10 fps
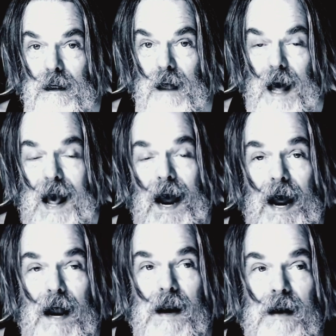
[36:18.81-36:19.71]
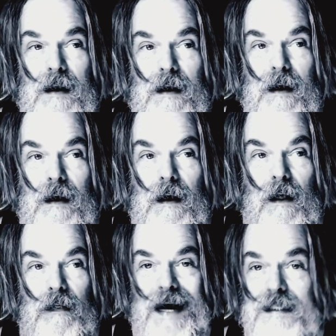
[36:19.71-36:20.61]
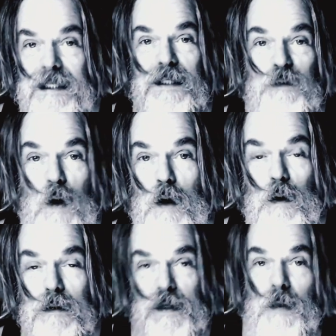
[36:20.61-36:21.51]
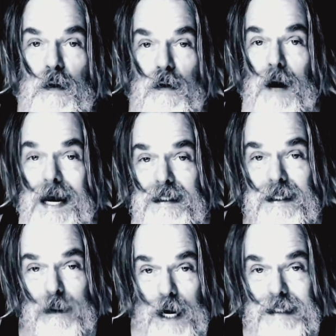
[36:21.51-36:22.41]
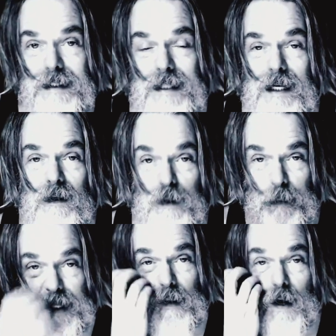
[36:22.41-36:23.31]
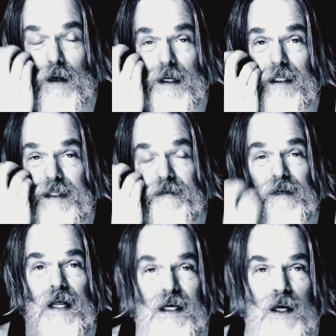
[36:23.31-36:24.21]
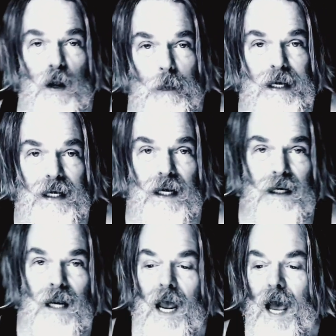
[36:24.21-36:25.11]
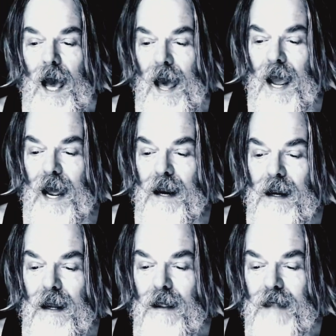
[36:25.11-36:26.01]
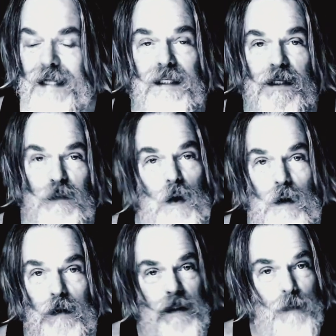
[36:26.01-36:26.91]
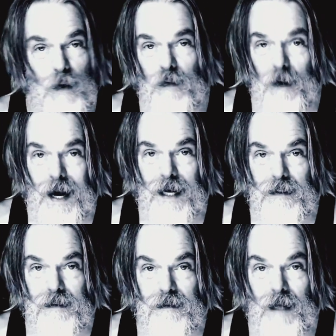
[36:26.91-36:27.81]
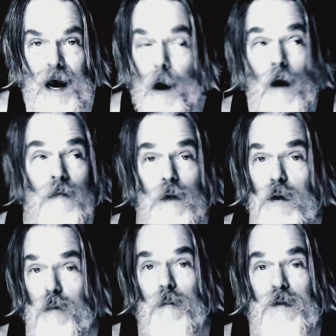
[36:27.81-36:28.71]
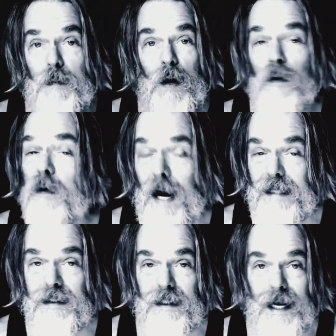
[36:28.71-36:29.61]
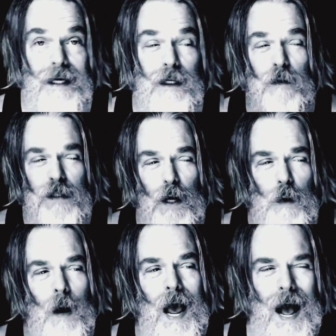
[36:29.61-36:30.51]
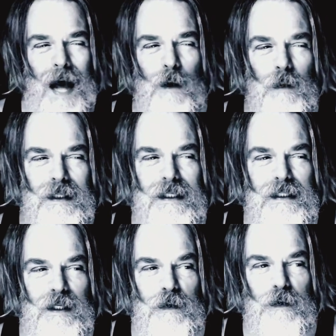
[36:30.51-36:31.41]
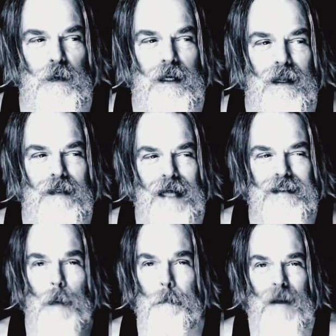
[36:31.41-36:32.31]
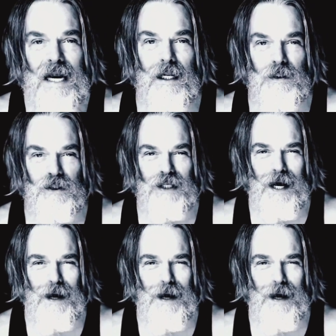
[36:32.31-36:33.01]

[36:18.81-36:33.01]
And that's his role, to mow the grass. And the grass is getting a little bit long because it flooded all weekend. And that's his role, to mow the grass. I offered to mow the grass today. And he goes, no, I don't really see you doing it. That's a man's job.